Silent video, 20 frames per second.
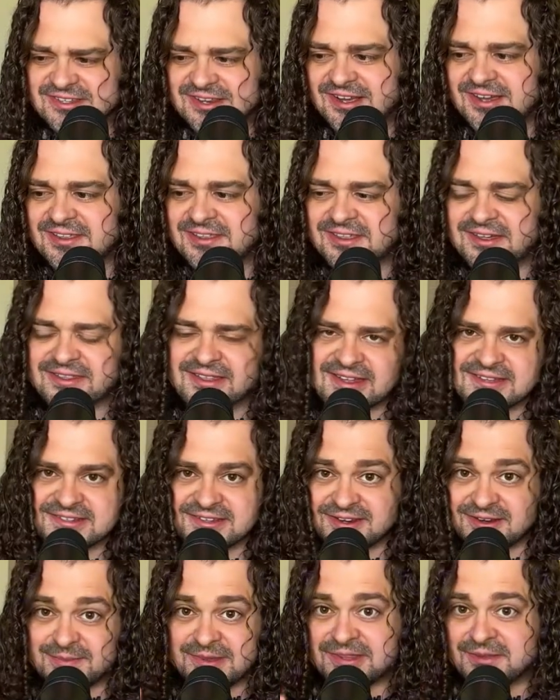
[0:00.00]
and I think that's
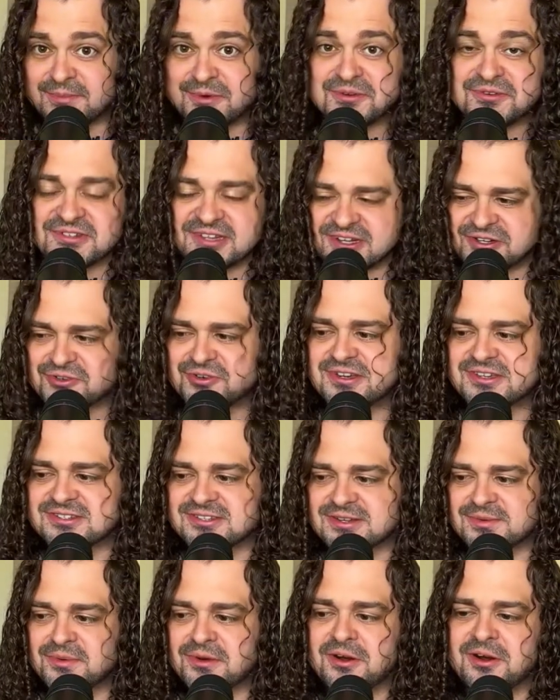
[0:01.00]
going to be the most
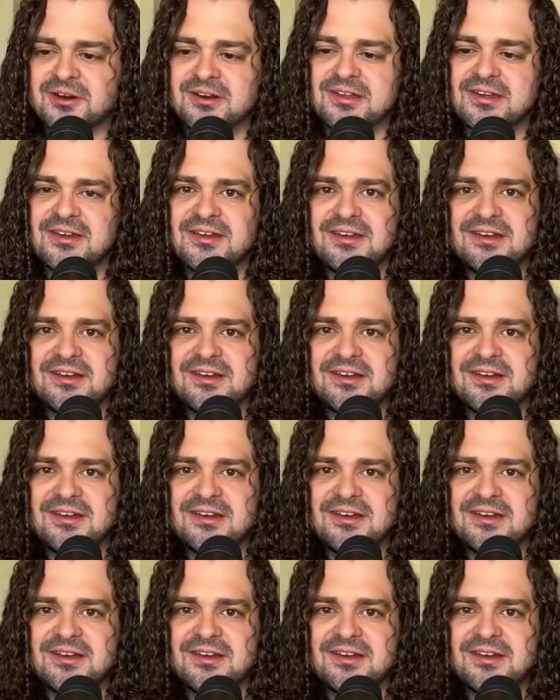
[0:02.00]
interesting part